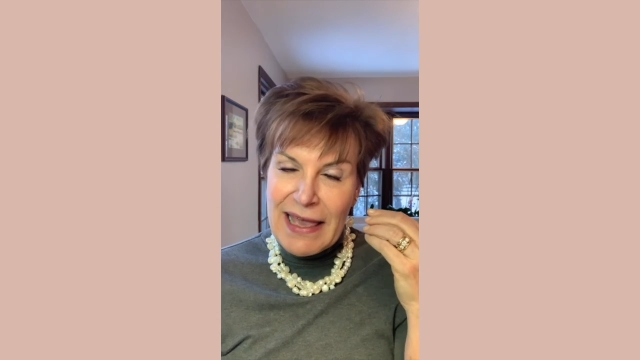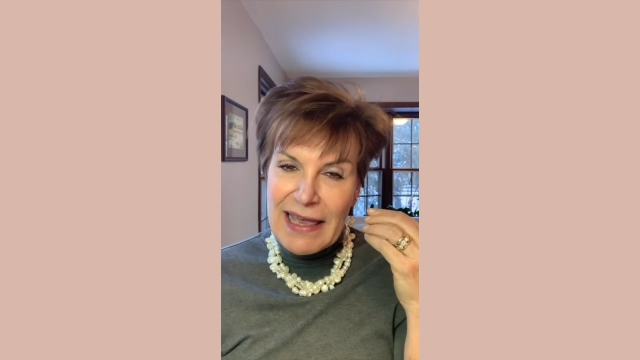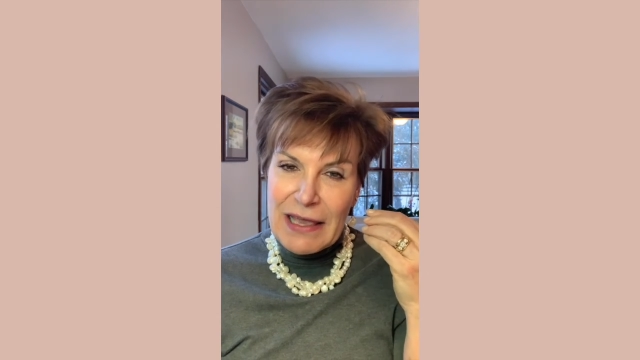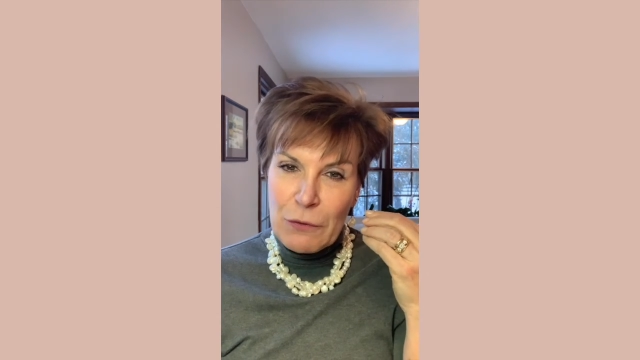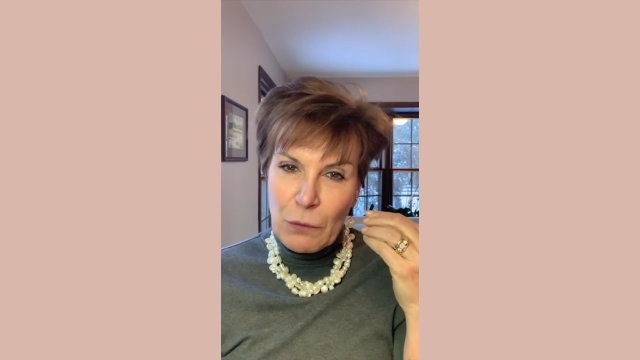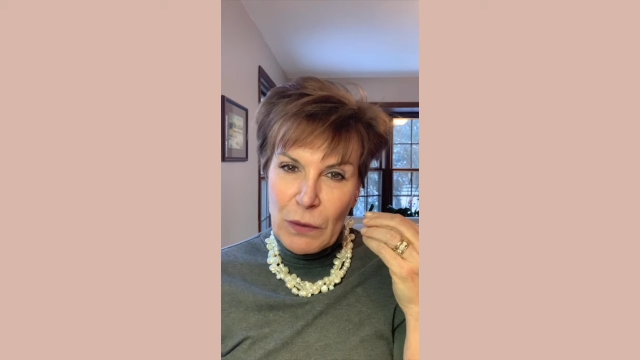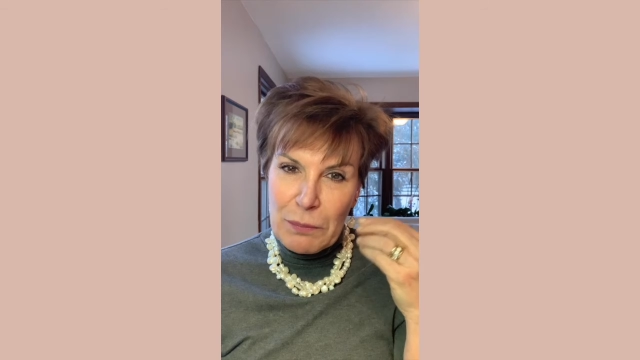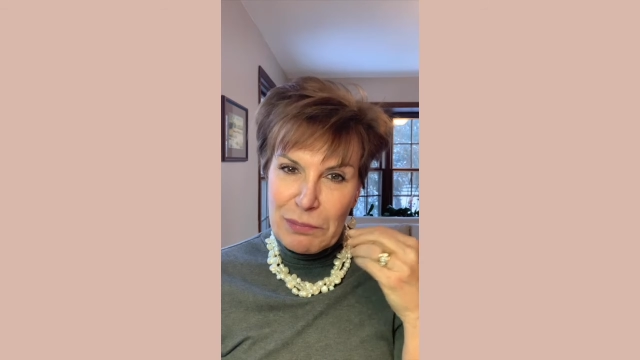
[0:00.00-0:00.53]

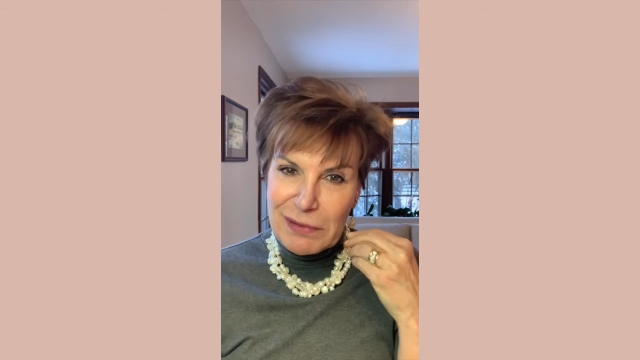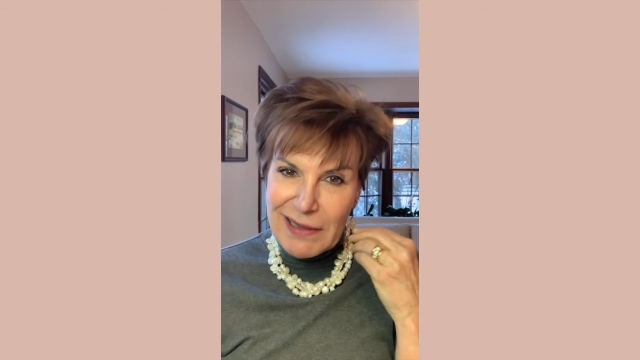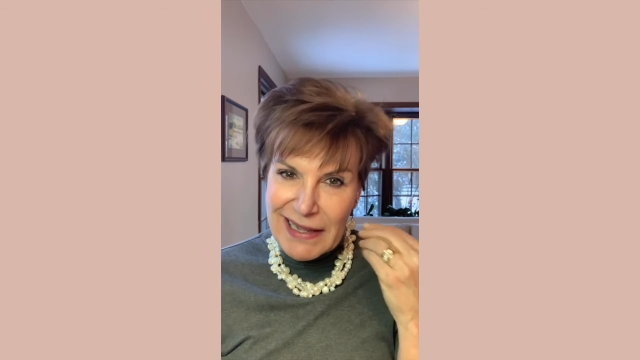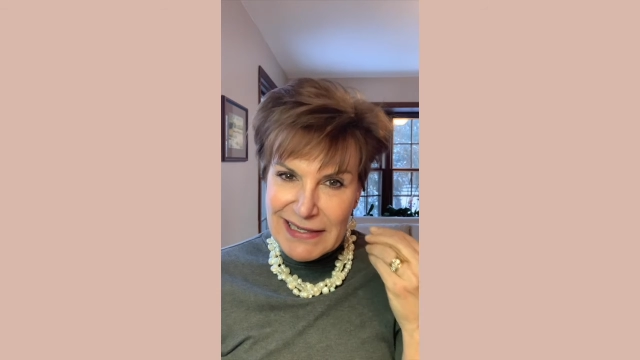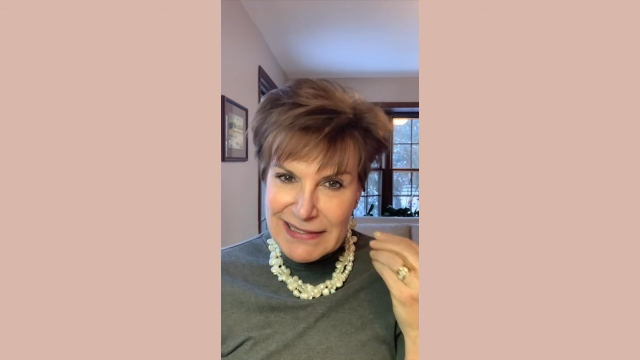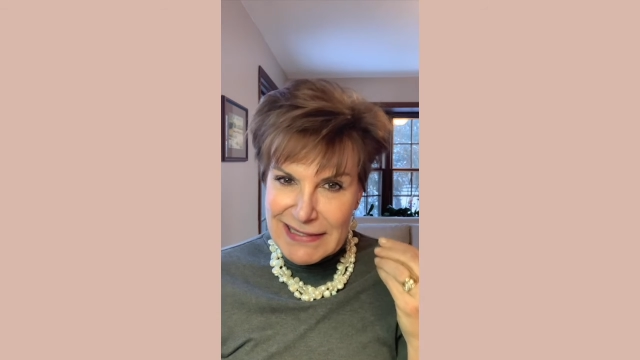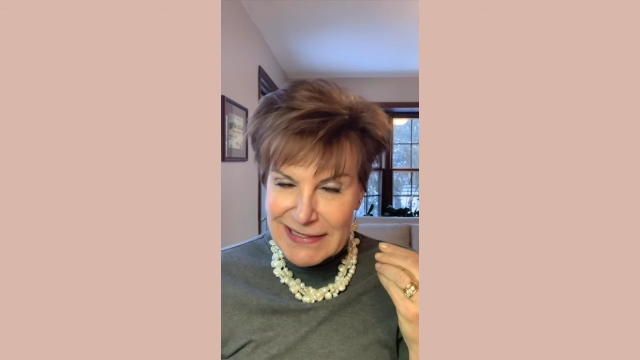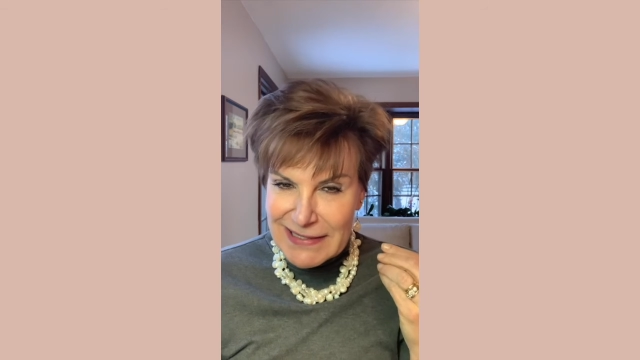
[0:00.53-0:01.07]
it
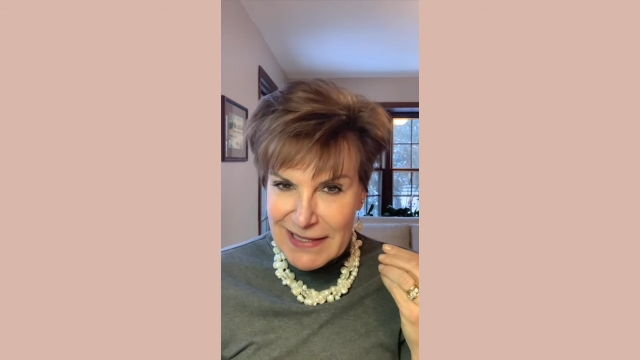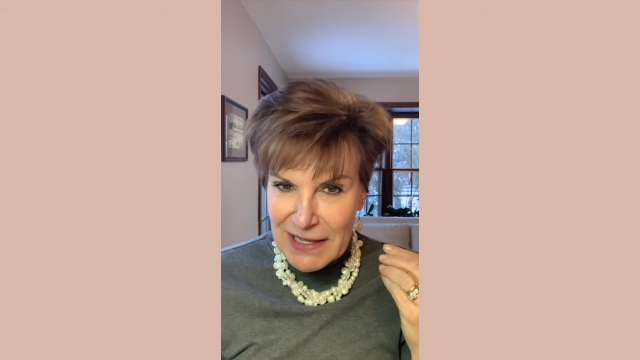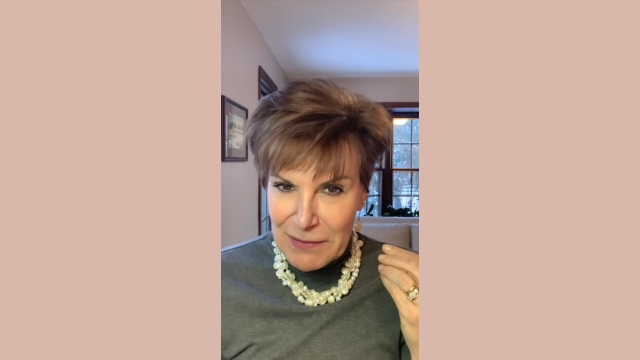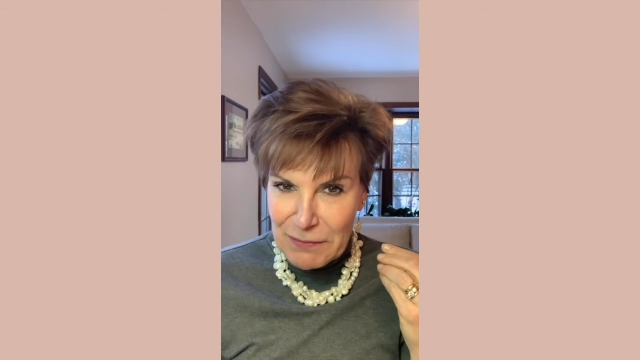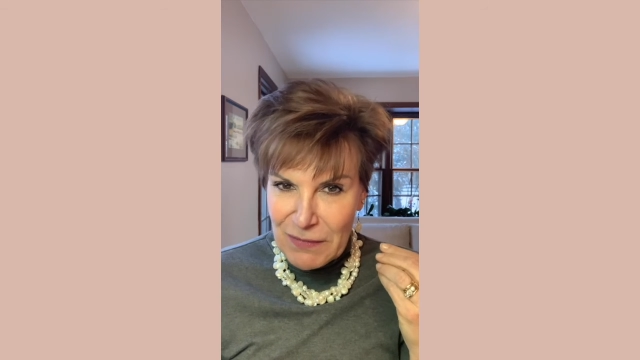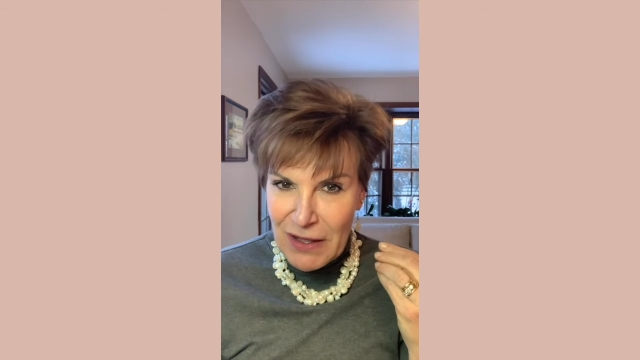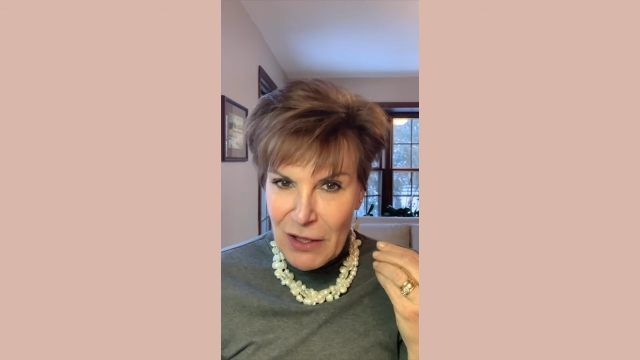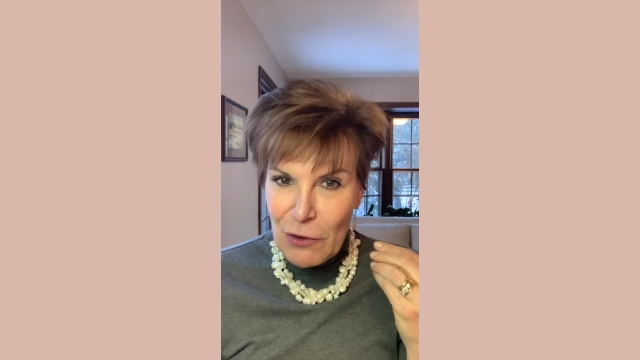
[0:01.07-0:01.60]
replaces
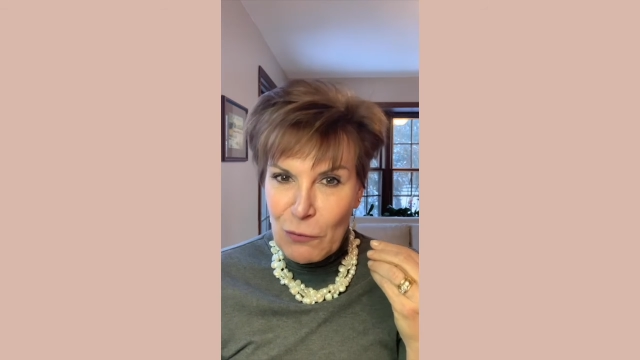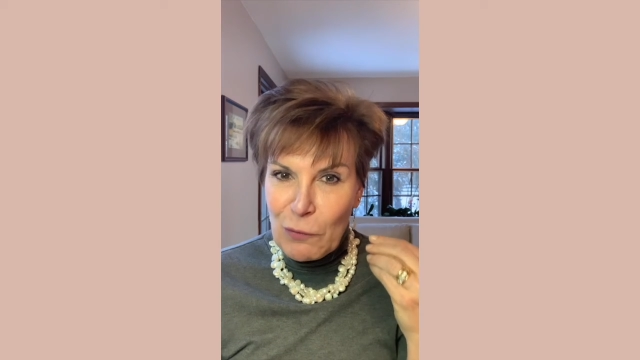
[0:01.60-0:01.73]
them